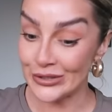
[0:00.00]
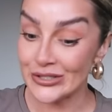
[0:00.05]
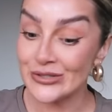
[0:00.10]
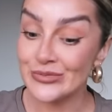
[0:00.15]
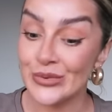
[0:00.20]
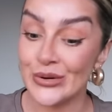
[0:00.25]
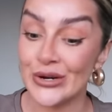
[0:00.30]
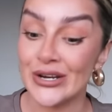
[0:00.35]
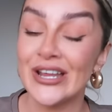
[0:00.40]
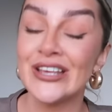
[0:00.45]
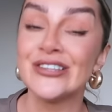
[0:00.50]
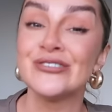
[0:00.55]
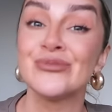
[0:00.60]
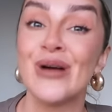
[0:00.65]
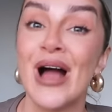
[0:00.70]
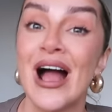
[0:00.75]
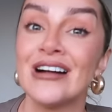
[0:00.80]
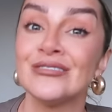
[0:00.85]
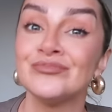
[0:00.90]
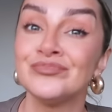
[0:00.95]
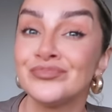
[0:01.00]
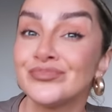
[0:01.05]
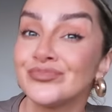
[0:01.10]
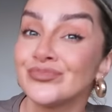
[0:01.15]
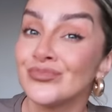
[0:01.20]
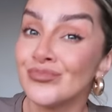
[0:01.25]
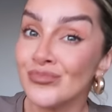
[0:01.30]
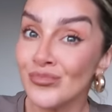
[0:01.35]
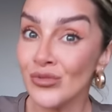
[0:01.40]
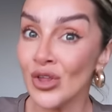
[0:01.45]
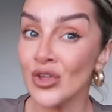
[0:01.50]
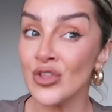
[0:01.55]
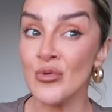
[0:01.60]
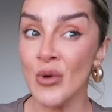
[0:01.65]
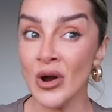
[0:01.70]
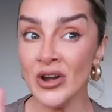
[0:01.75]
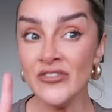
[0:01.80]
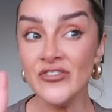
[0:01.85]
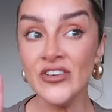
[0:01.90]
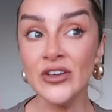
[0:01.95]
plus point as well. The
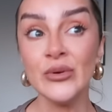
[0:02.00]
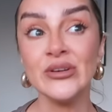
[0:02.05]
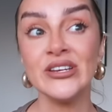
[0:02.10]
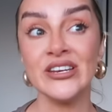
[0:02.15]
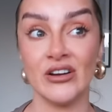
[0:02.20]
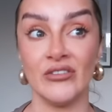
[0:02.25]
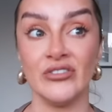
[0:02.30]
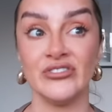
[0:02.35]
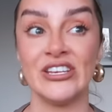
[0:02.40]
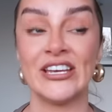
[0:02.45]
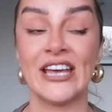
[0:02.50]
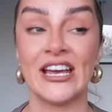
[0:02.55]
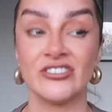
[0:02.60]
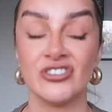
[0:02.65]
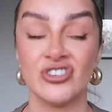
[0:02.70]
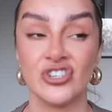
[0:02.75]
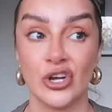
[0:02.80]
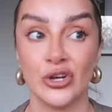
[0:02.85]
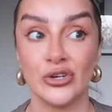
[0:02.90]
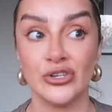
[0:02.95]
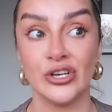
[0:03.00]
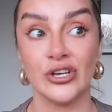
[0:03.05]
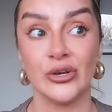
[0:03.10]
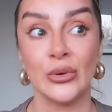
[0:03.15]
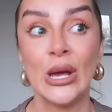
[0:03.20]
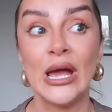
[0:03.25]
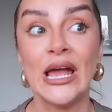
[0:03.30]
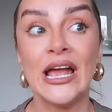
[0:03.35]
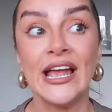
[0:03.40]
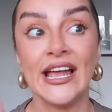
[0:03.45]
one thing we didn't obviously get to show you